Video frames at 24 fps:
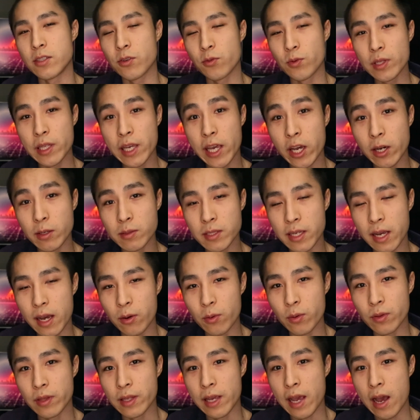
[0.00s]
it really helps out
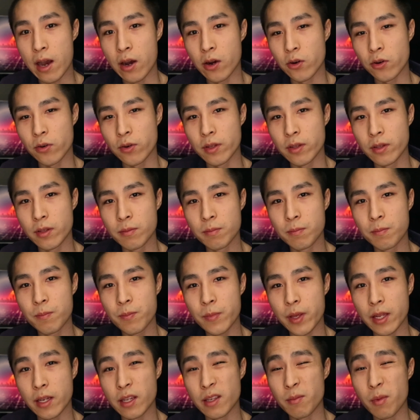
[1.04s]
with the algorithm
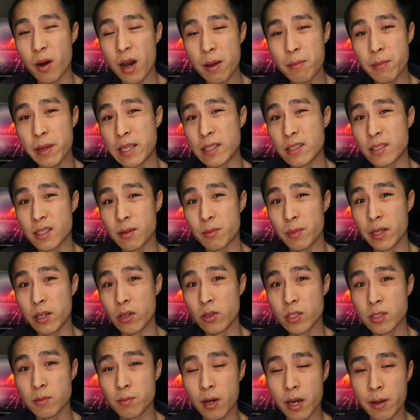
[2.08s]
and it might mean someone
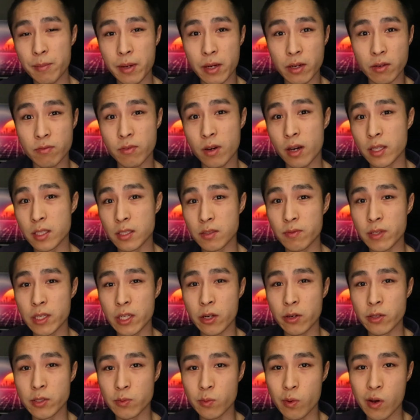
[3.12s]
else might be able to find this
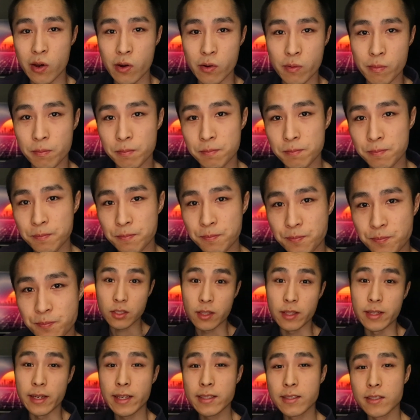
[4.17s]
video as well. So
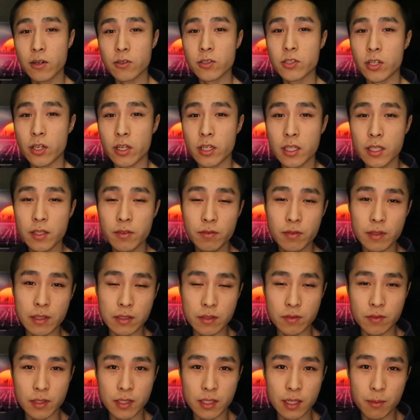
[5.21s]
the next alternative
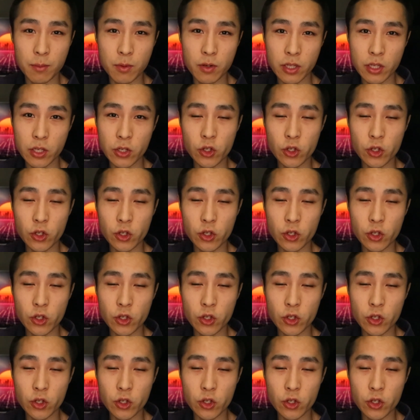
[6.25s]
is for somebody